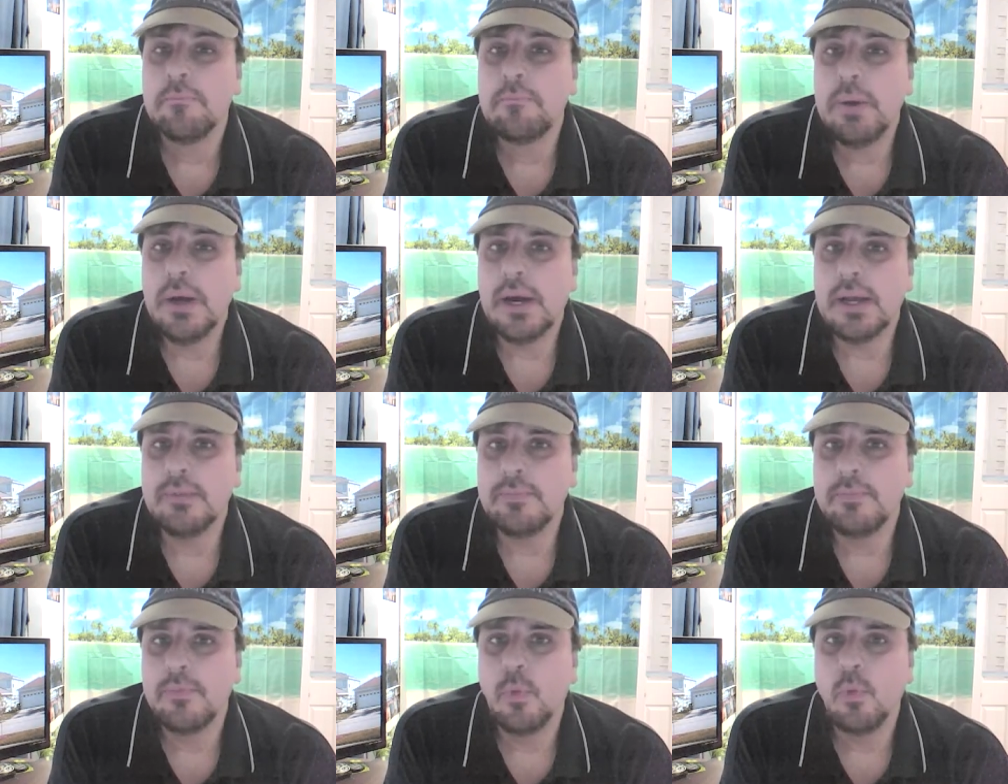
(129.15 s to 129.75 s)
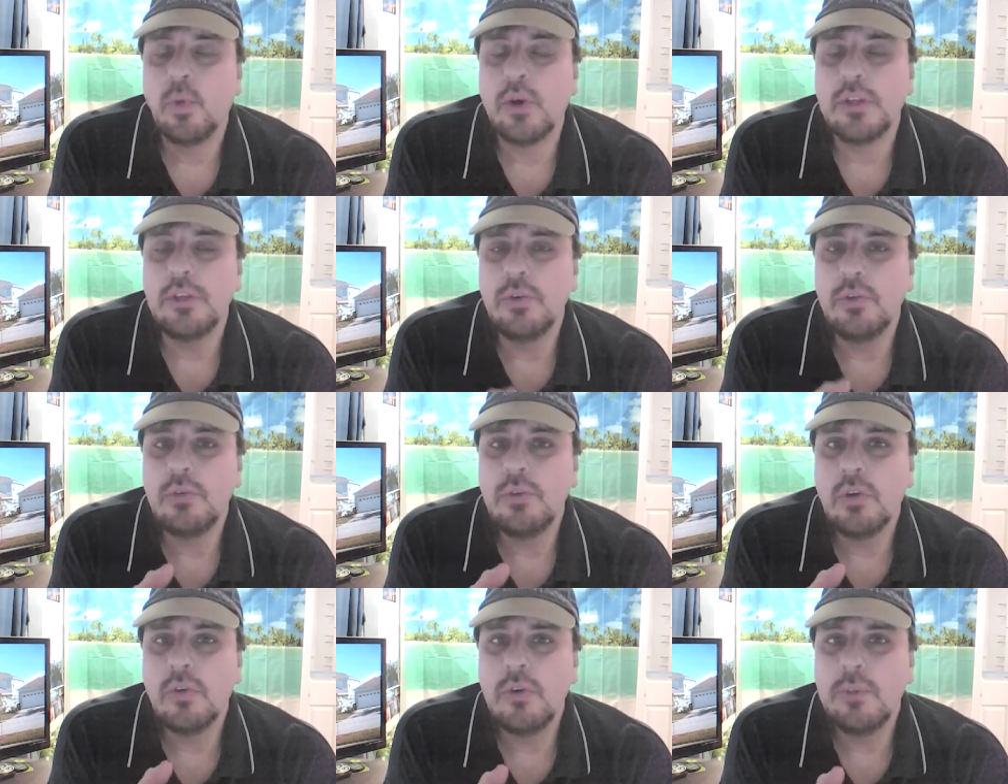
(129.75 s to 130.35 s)
But when
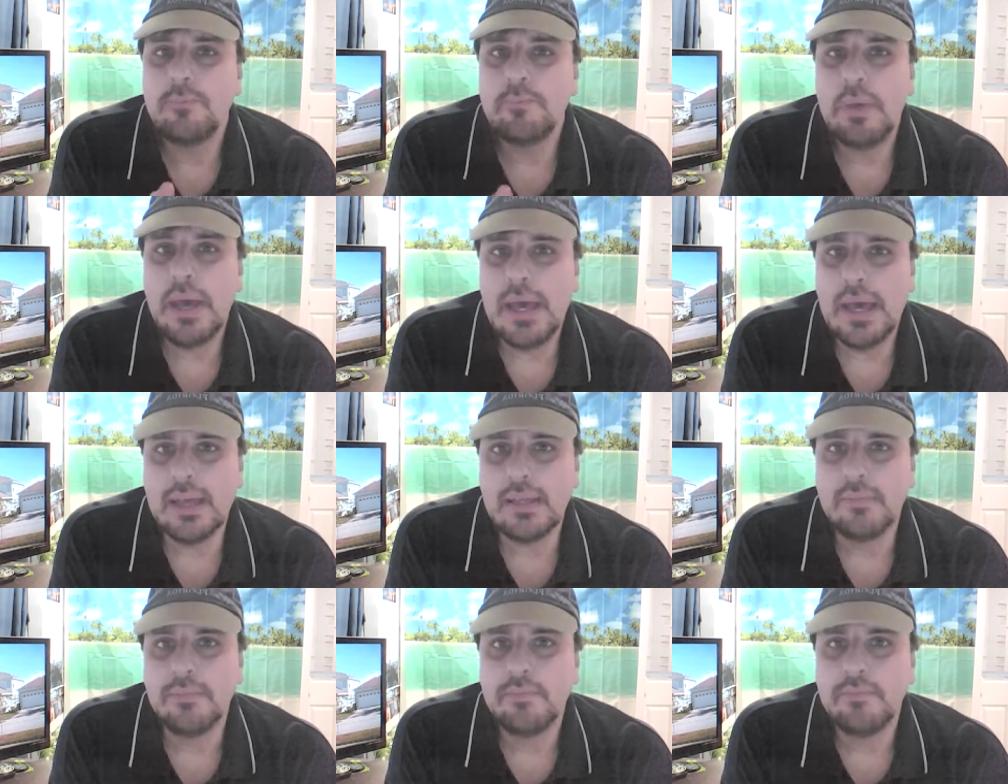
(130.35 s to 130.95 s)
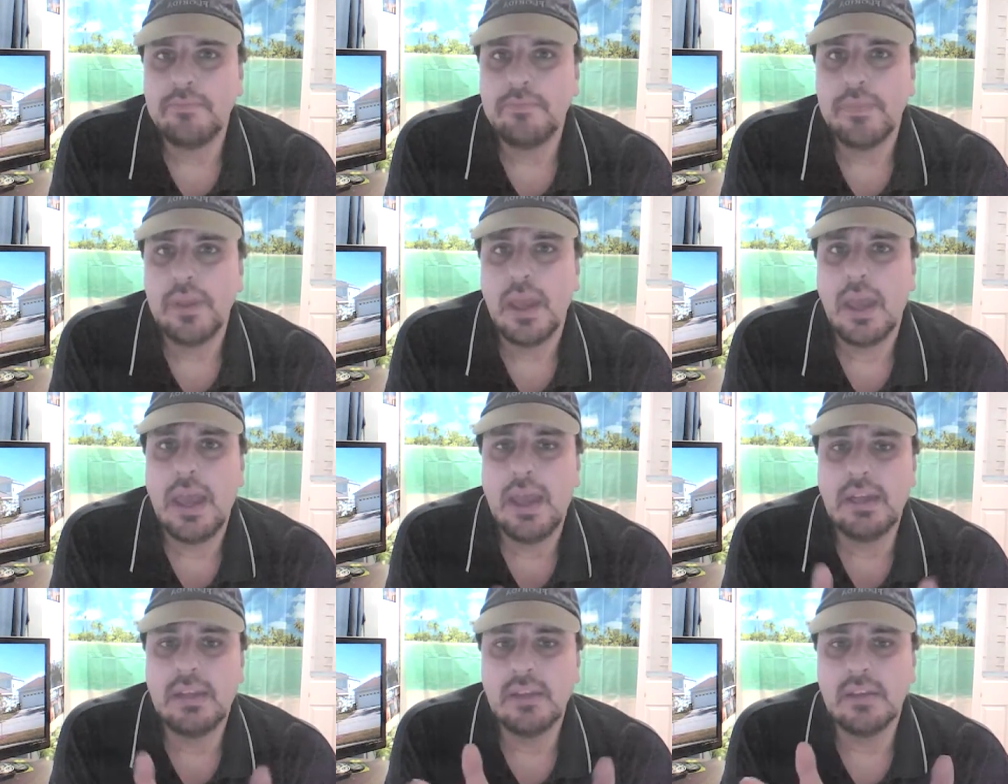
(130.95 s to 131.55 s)
you go to bed
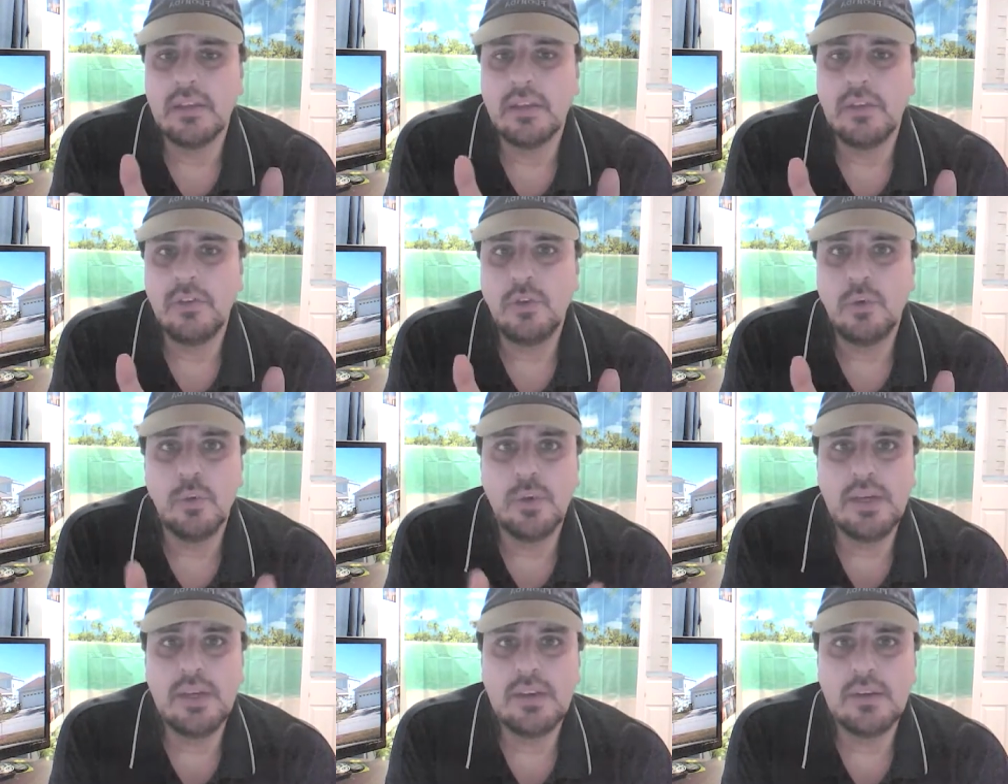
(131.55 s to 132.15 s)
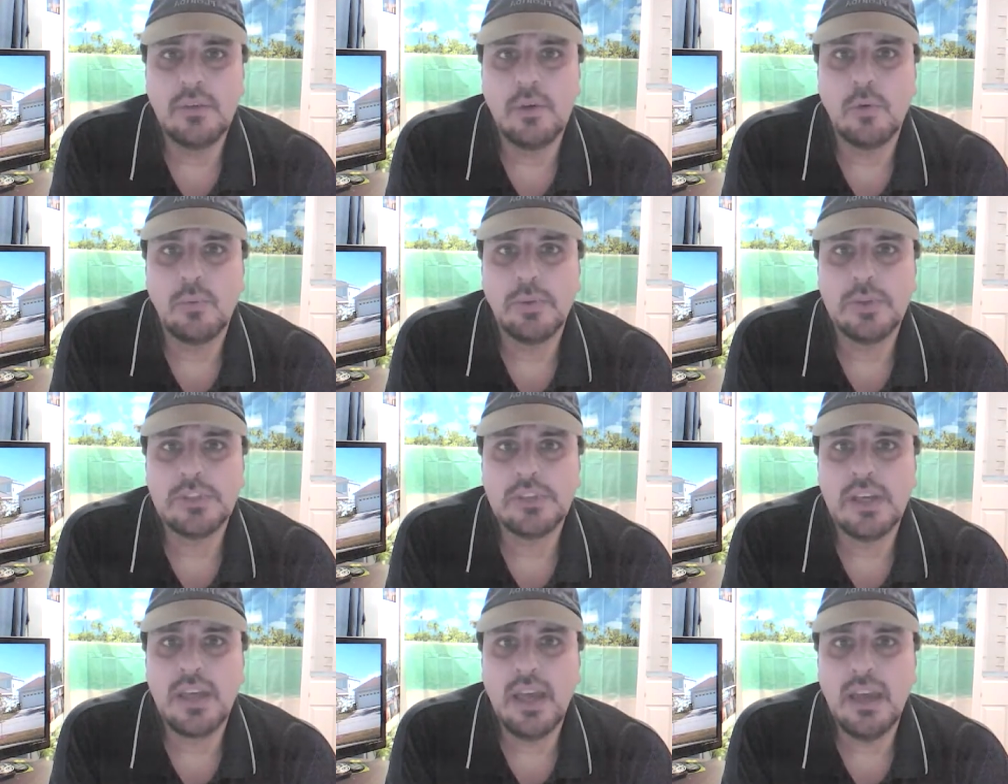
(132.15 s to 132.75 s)
and you eat a whole
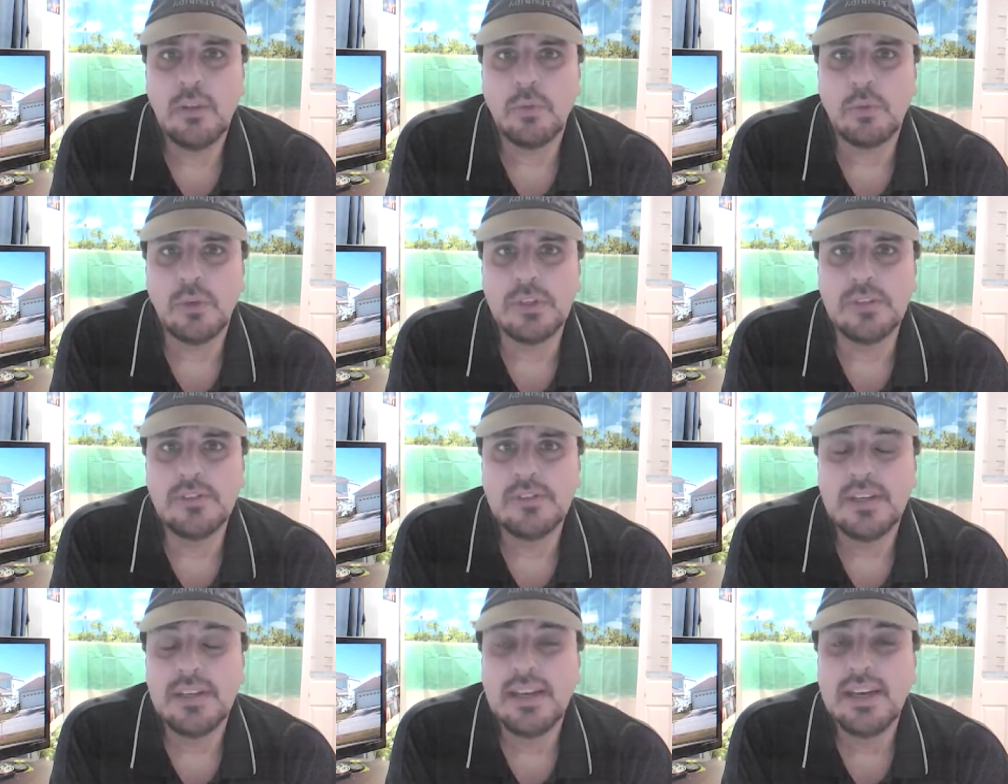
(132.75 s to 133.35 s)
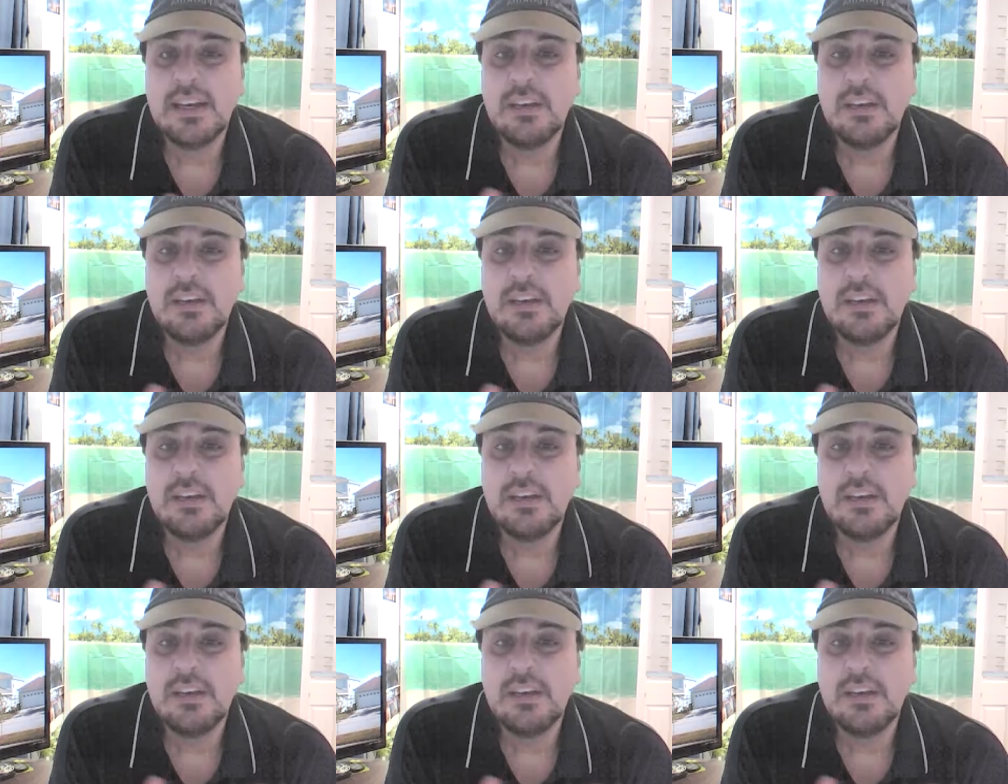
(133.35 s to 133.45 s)
bunch of calories,